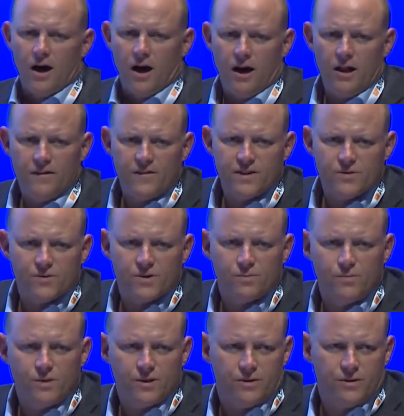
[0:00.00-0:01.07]
All of this was
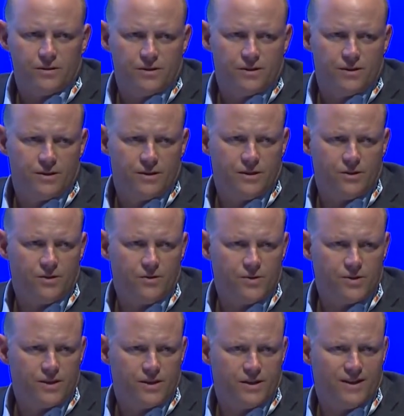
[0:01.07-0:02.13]
built
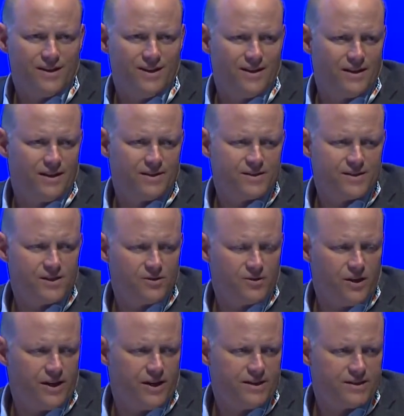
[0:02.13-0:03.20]
using a
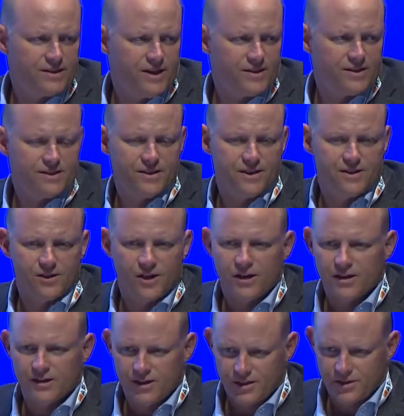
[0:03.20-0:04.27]
centralized SDN
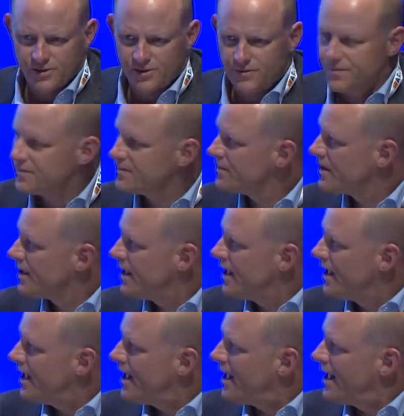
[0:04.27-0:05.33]
architecture.
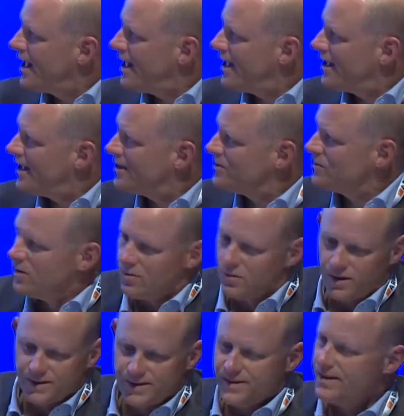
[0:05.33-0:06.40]
And what
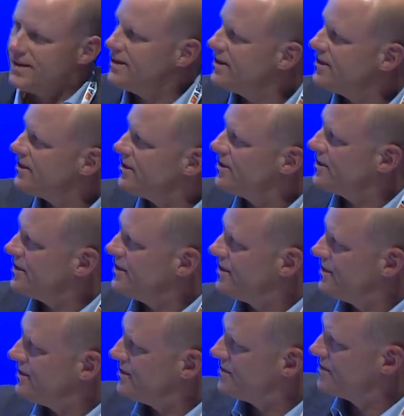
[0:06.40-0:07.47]
we see here
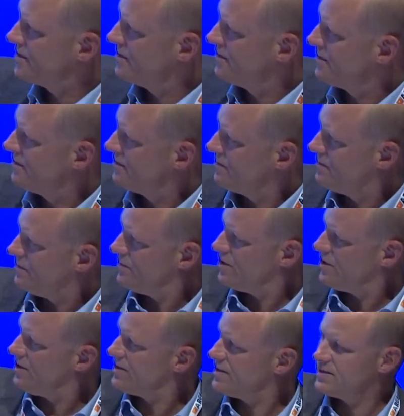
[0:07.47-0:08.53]
is,
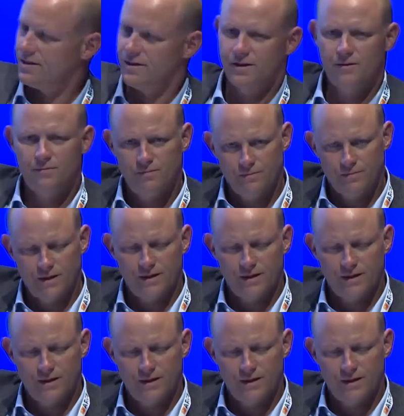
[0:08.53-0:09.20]
this is a